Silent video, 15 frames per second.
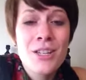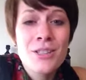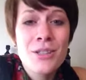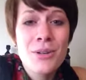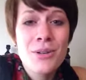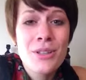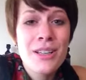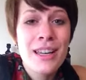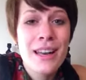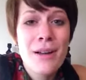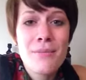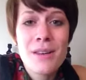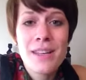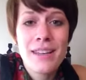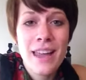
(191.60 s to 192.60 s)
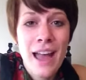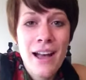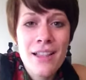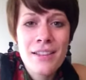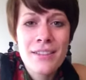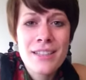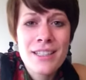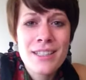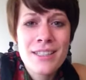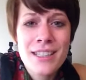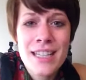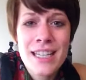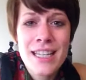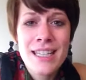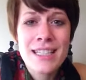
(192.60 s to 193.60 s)
don't look at how many calories are
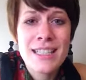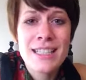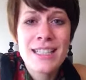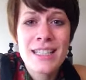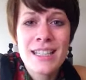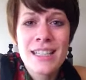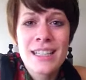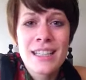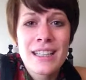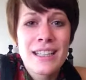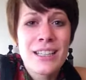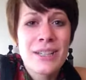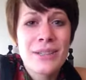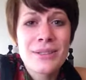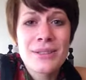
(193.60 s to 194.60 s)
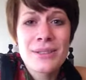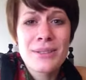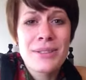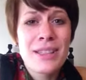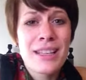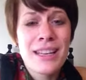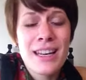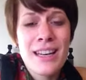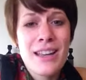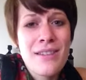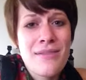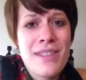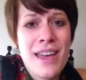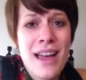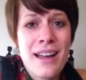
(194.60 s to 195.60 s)
in it. Don't look at any
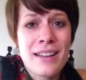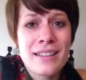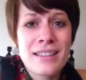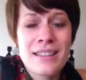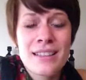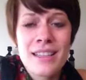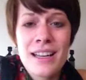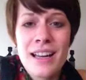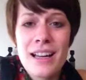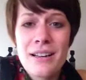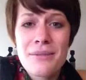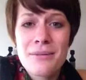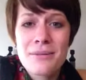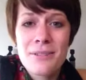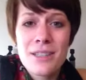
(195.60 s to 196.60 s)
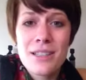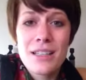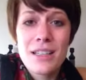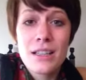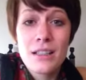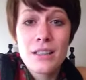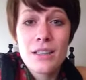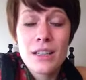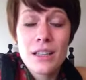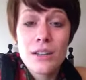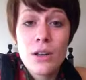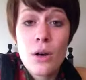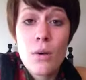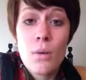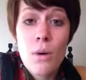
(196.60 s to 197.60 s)
of that. Really look at
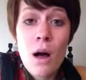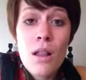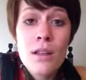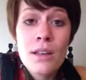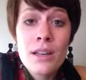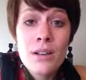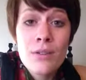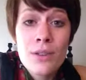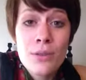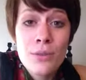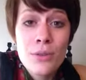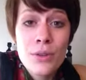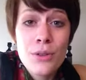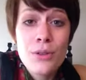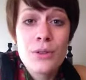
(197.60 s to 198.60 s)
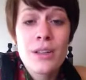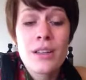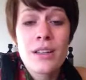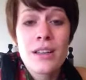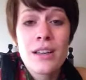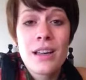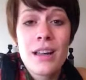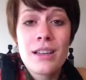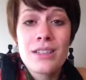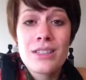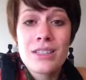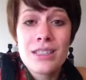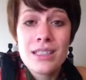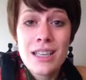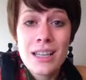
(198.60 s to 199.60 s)
the quality of the food and
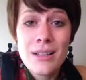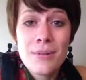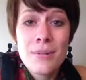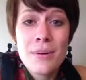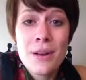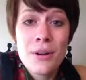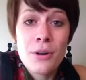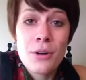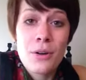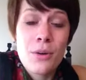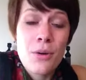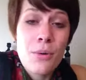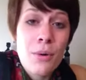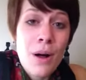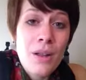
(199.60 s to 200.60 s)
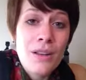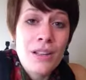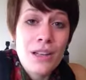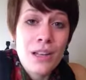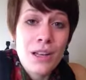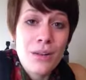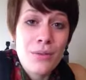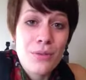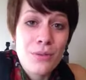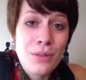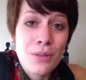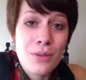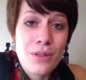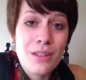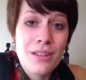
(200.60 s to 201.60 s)
just eat better quality of
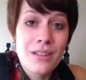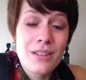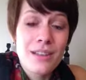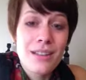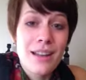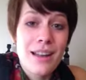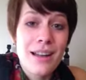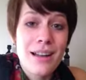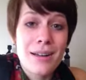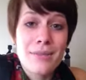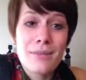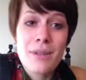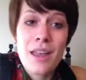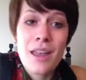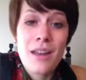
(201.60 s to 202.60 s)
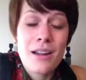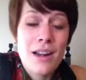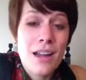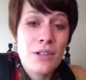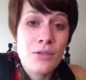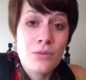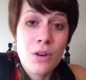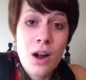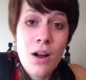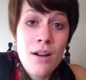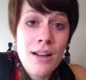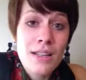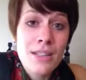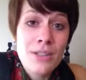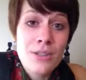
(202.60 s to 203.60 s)
food. And as raw
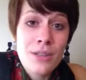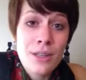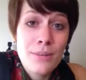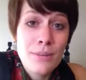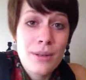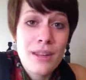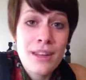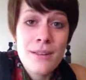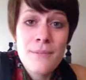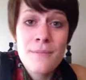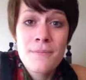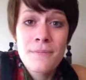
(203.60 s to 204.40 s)
as you can be,